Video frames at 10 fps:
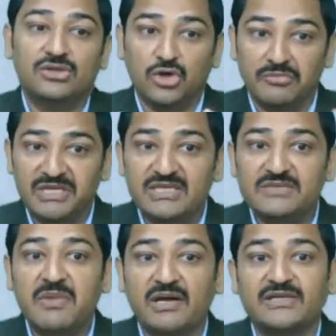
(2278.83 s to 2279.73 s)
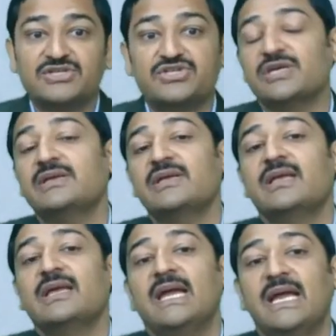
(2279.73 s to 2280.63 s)
dominant market share
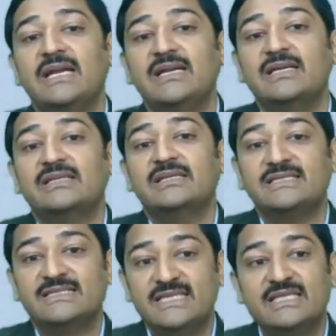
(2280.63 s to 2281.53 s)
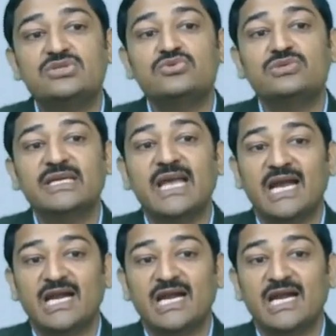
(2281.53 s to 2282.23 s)
and they seeks to take